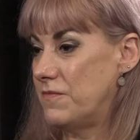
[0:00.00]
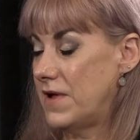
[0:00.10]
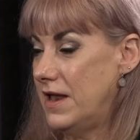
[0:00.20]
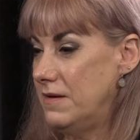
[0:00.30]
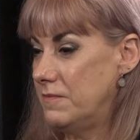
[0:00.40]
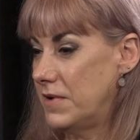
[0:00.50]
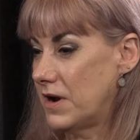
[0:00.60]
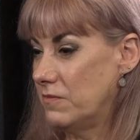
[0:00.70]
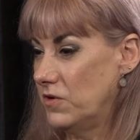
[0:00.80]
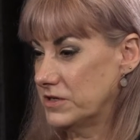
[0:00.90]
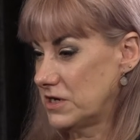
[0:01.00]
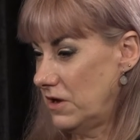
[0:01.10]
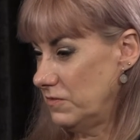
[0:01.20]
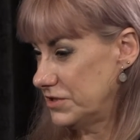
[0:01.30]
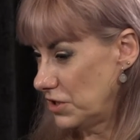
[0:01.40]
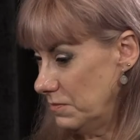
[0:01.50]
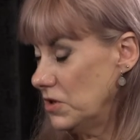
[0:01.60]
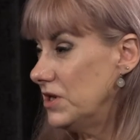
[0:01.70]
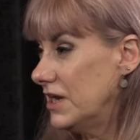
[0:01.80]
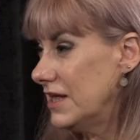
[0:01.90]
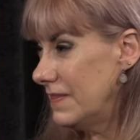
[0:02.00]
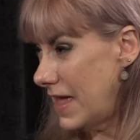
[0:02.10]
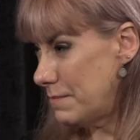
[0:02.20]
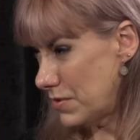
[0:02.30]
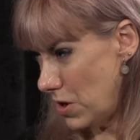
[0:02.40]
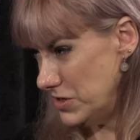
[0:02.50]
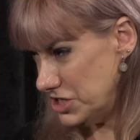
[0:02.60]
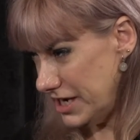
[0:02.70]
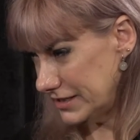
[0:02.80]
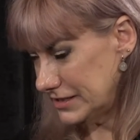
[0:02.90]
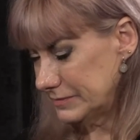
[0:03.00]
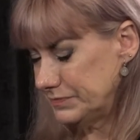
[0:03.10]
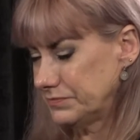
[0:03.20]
and but I worked a lot with community in that project, mm.